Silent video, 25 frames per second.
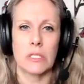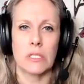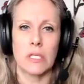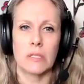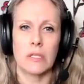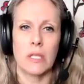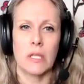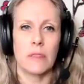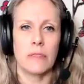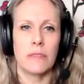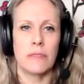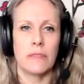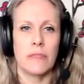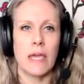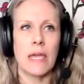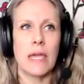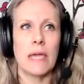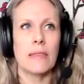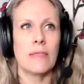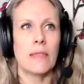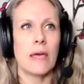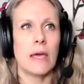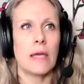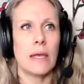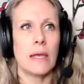that
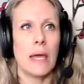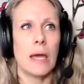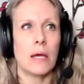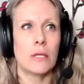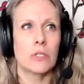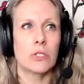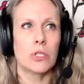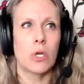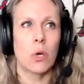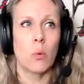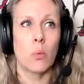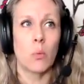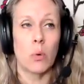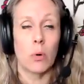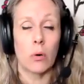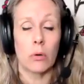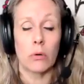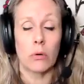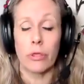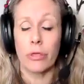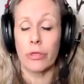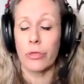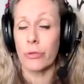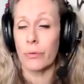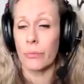they then had to
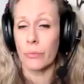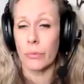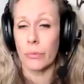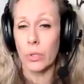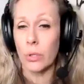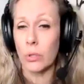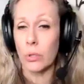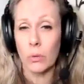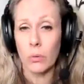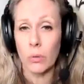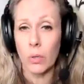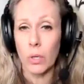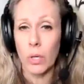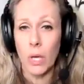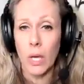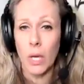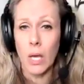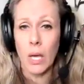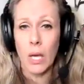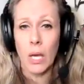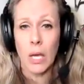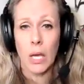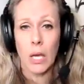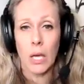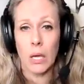work through
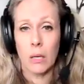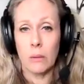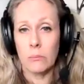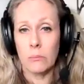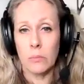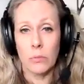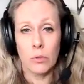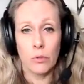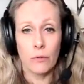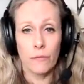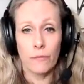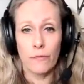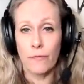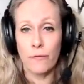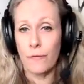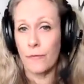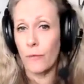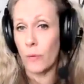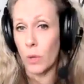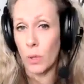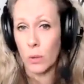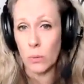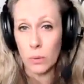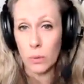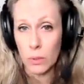and move
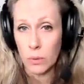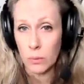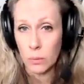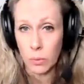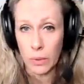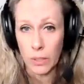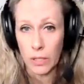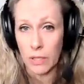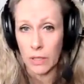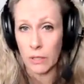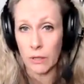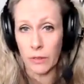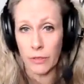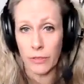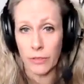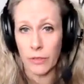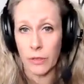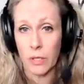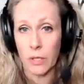forward with.